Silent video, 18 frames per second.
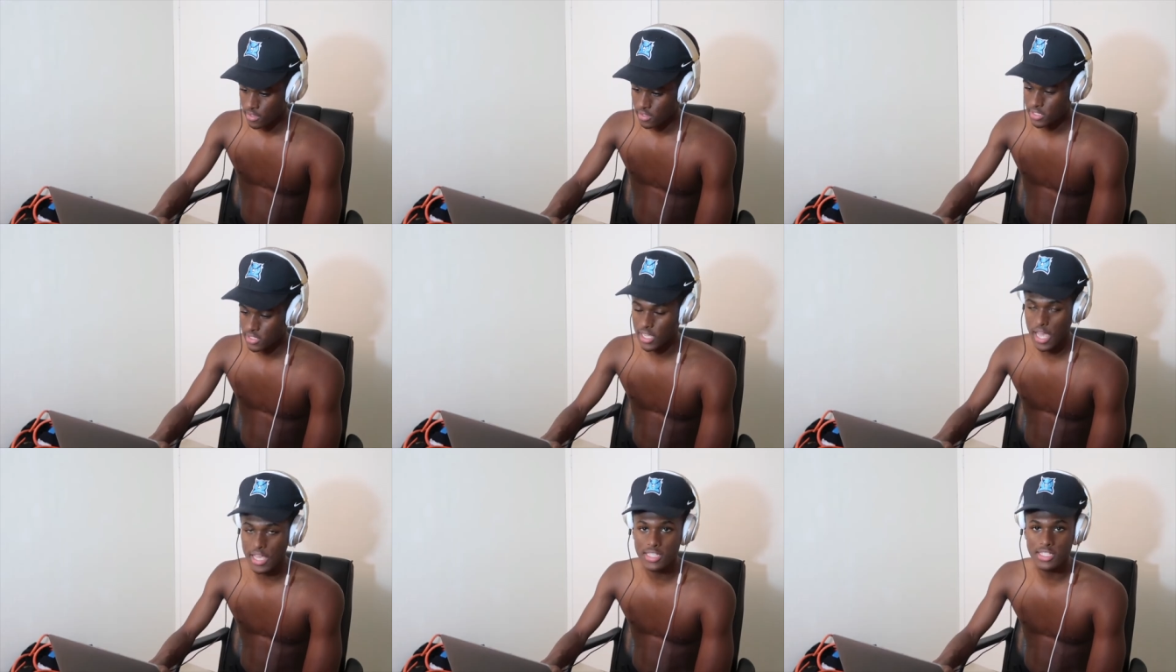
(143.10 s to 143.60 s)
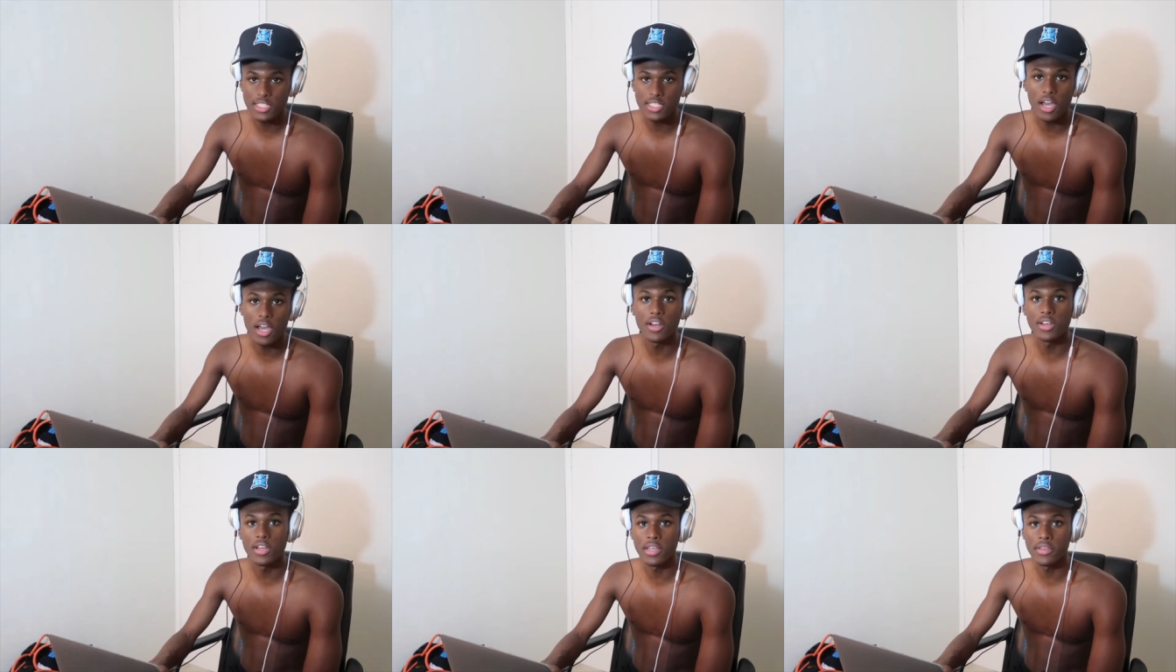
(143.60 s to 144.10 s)
See, I
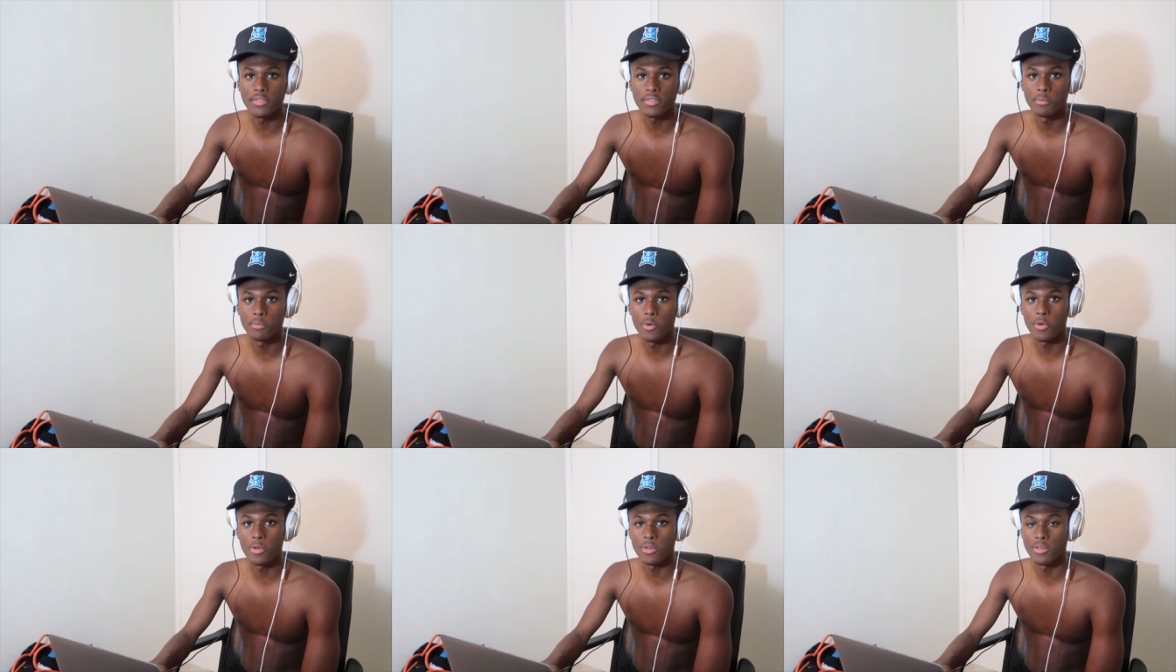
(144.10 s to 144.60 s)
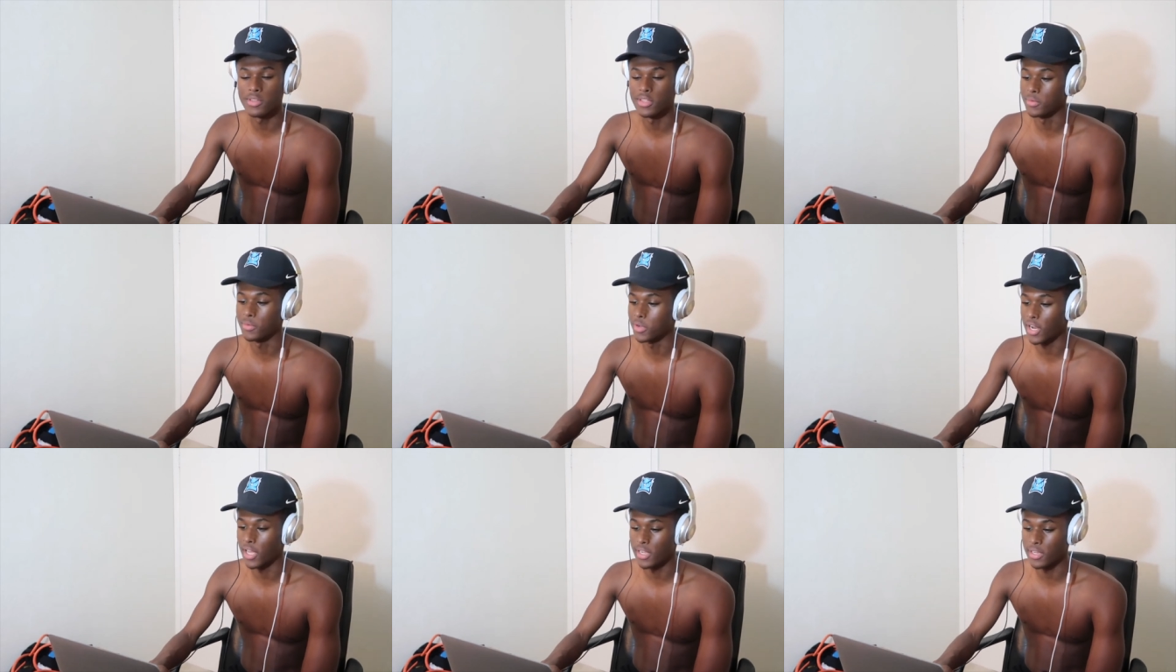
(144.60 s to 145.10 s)
stuttered even more
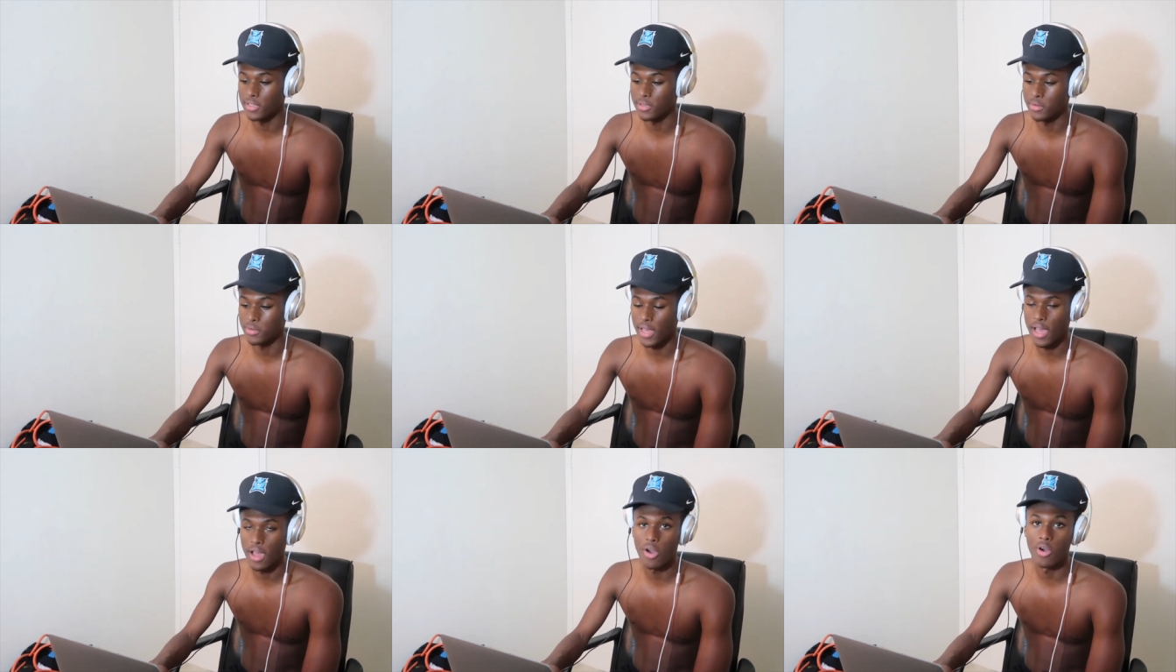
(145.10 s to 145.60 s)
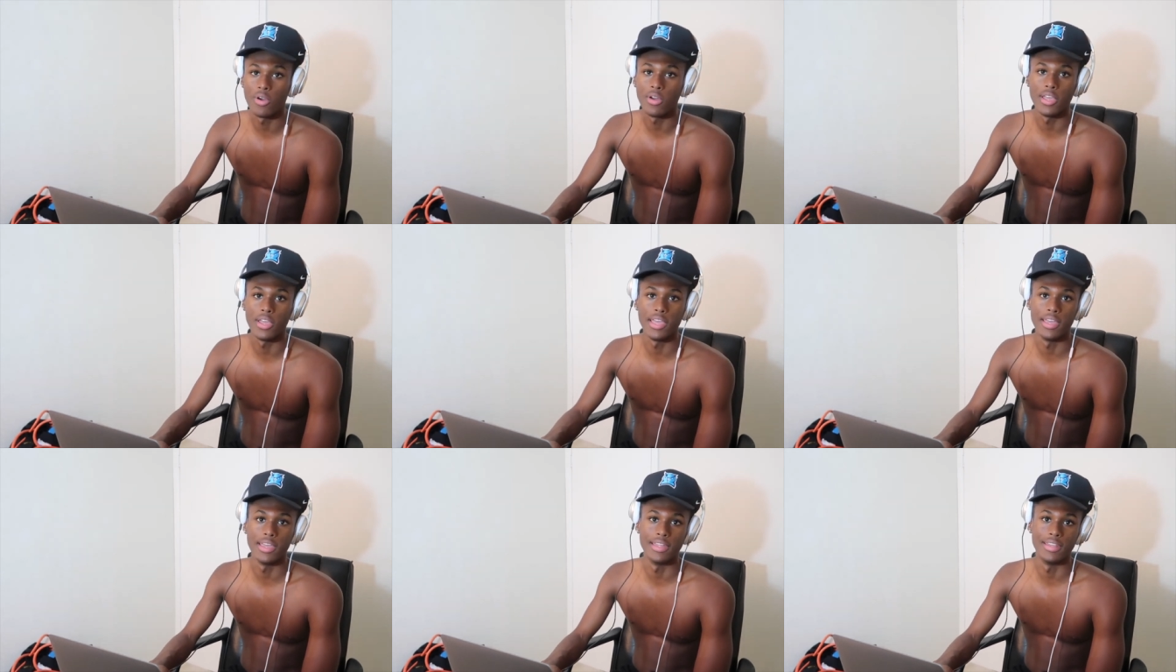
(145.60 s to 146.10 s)
than what I do now,
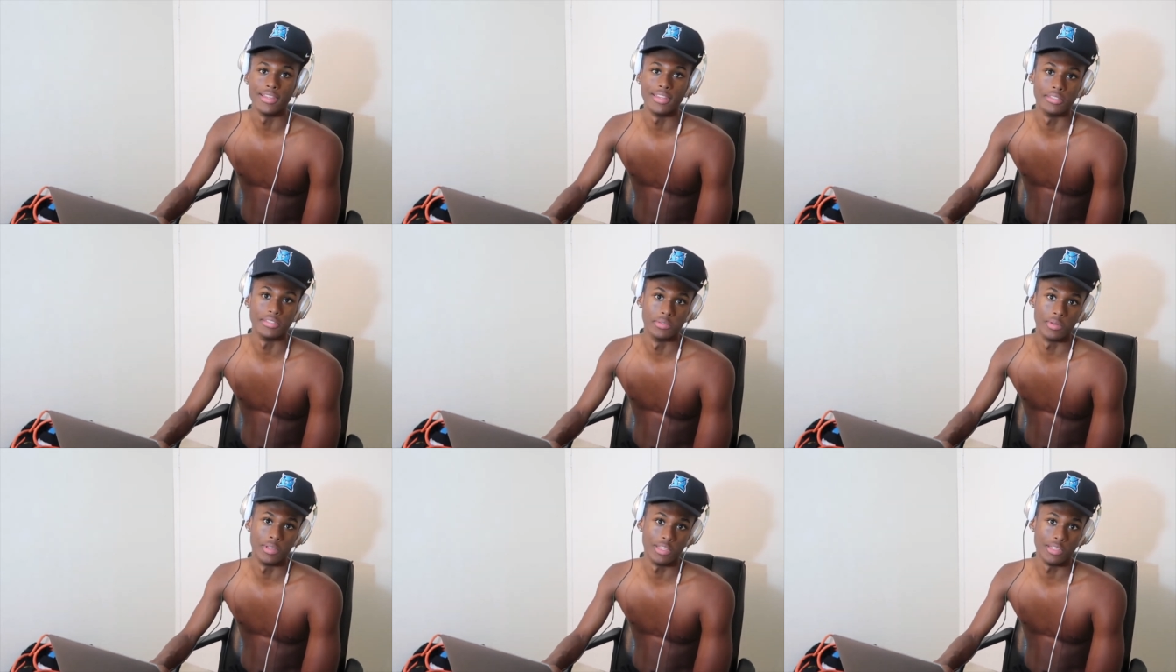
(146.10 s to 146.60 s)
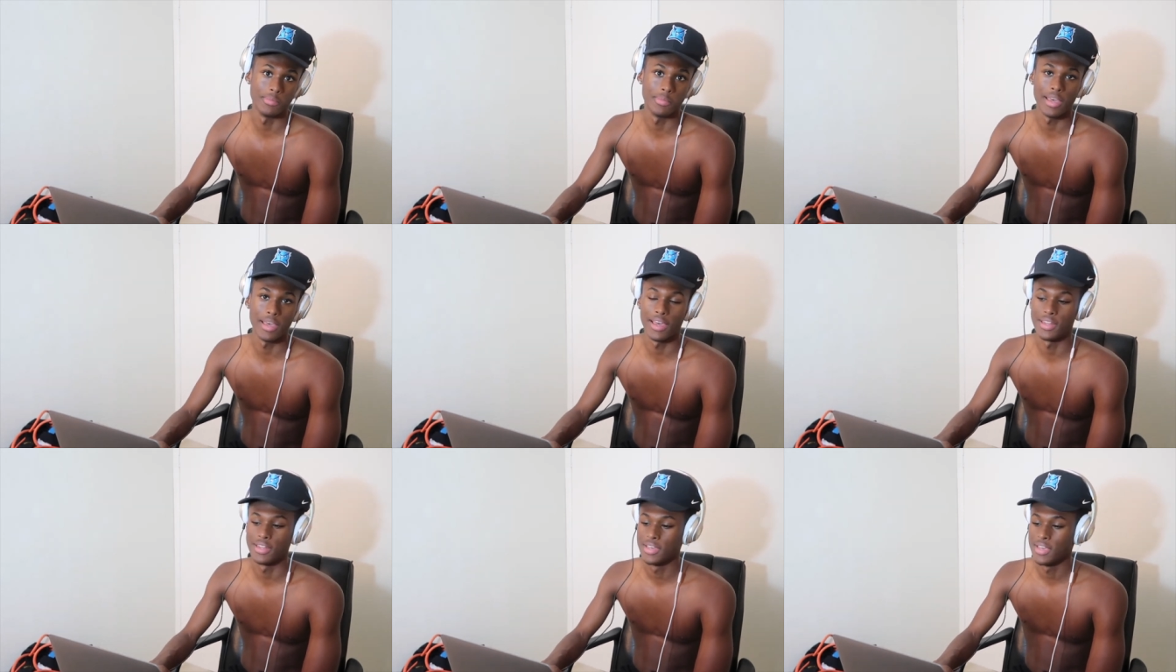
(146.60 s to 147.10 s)
and it's really
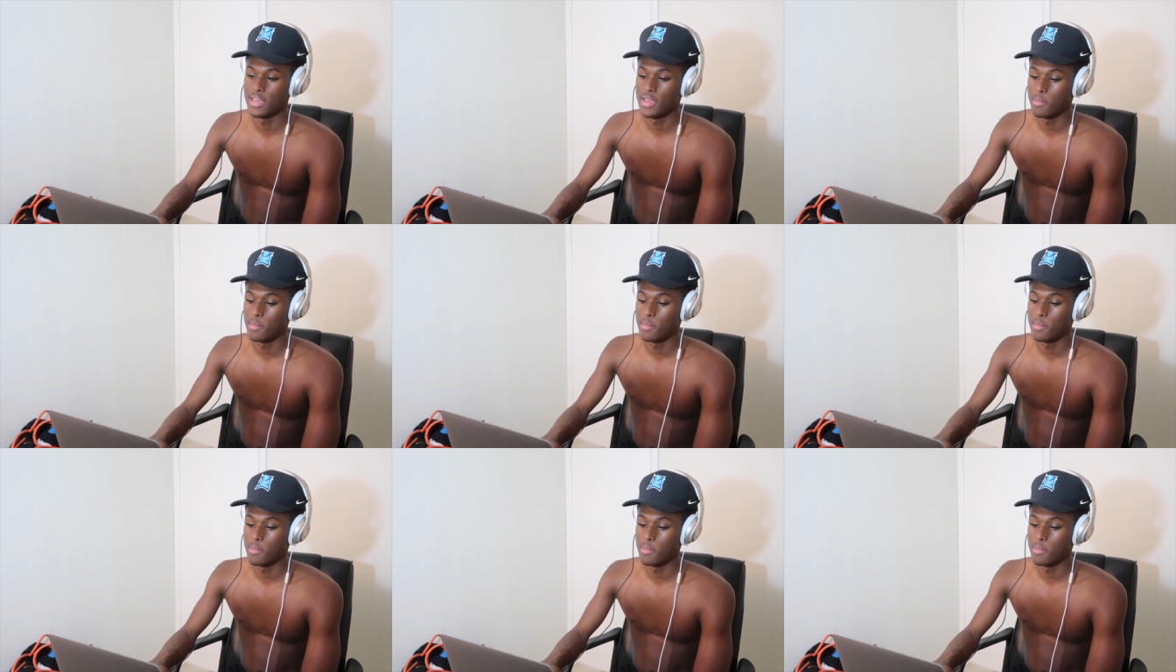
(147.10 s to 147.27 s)
bad.